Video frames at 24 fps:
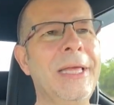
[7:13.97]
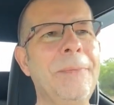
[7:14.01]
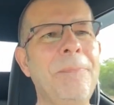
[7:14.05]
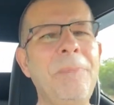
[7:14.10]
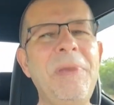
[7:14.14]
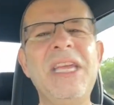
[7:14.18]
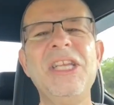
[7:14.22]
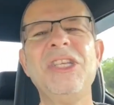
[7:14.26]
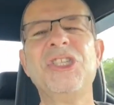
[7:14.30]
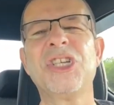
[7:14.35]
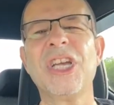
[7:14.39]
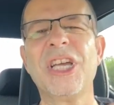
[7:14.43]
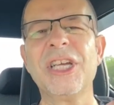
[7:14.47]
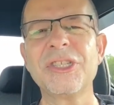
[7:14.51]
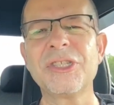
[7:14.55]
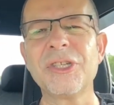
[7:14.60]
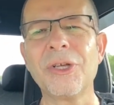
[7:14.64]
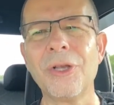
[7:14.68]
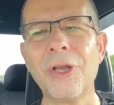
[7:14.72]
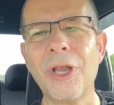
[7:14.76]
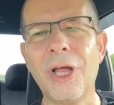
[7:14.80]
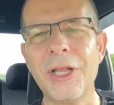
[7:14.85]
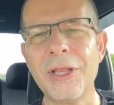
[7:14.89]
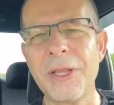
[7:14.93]
Be
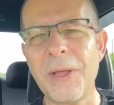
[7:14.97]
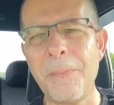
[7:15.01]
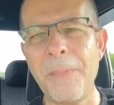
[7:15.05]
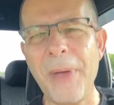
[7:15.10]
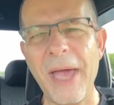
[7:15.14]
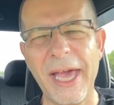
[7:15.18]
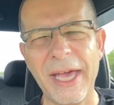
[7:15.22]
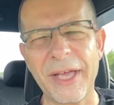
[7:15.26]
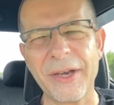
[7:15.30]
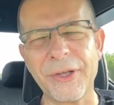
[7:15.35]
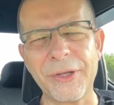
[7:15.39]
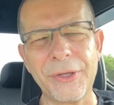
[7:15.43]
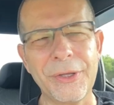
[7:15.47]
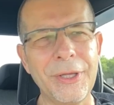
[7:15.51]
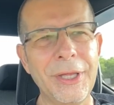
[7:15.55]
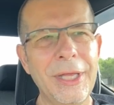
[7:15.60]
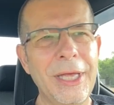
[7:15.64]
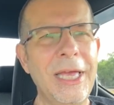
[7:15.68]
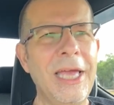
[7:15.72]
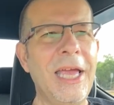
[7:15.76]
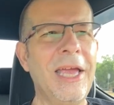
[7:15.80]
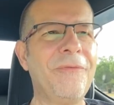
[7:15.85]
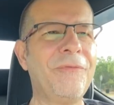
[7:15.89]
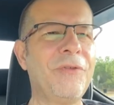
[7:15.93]
gentle on the pedal.
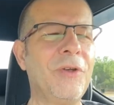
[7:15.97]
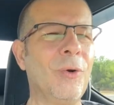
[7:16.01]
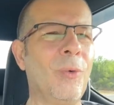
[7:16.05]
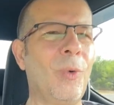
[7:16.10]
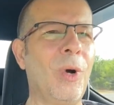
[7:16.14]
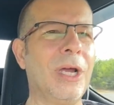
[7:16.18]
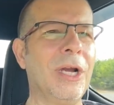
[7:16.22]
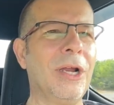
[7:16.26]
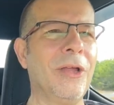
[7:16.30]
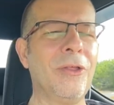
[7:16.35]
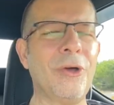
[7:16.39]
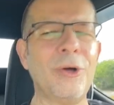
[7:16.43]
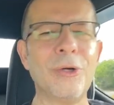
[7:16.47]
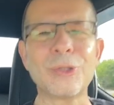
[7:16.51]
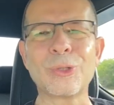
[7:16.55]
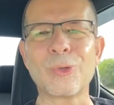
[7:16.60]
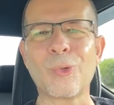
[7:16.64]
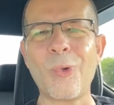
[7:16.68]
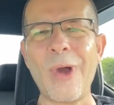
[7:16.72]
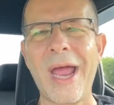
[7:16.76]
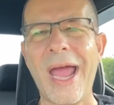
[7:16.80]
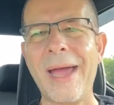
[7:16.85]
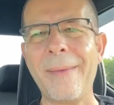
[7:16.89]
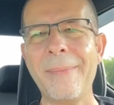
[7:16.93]
If you're one of those
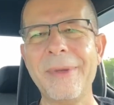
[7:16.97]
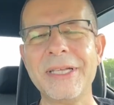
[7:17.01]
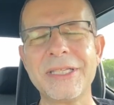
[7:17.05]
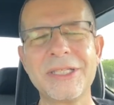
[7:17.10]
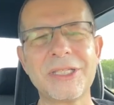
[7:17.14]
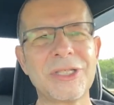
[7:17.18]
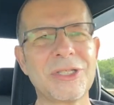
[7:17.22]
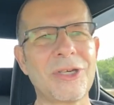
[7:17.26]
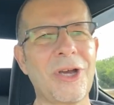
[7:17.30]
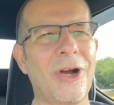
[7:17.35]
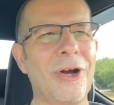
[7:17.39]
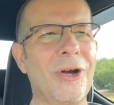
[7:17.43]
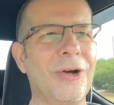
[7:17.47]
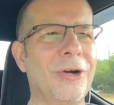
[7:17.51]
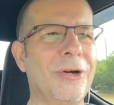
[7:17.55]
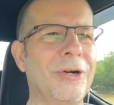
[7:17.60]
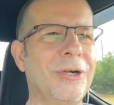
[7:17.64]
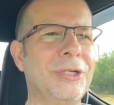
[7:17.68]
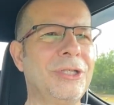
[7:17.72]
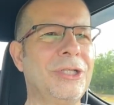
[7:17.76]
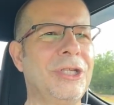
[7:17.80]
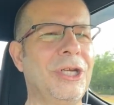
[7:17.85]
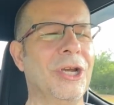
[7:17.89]
rabbit starters,